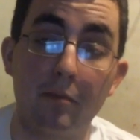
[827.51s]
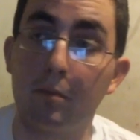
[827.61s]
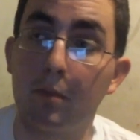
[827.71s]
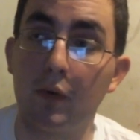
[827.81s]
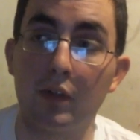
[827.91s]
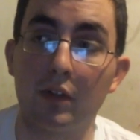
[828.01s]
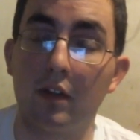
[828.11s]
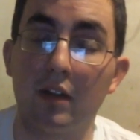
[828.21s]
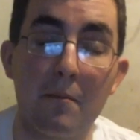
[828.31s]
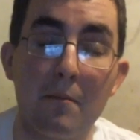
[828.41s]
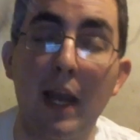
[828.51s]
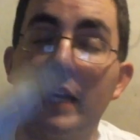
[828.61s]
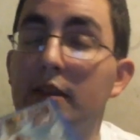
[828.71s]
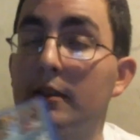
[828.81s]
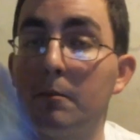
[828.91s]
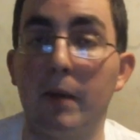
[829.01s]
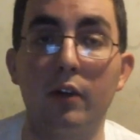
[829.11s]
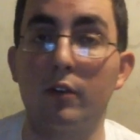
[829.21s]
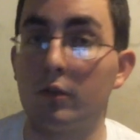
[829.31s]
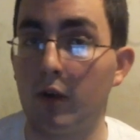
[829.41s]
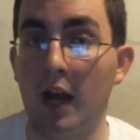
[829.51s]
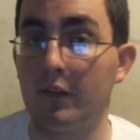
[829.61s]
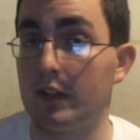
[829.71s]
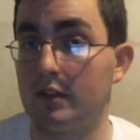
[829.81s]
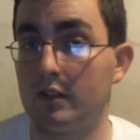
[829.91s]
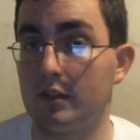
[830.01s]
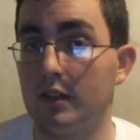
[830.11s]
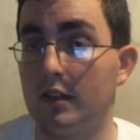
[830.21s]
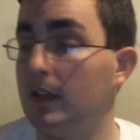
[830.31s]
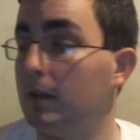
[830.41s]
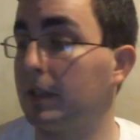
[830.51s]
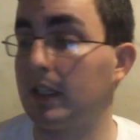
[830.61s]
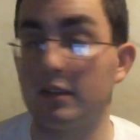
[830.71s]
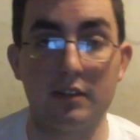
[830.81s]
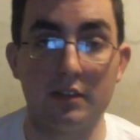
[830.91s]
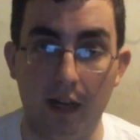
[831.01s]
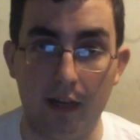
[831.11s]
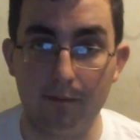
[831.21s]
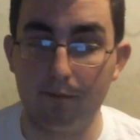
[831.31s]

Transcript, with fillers: but with amazing, better graphics, because it's not.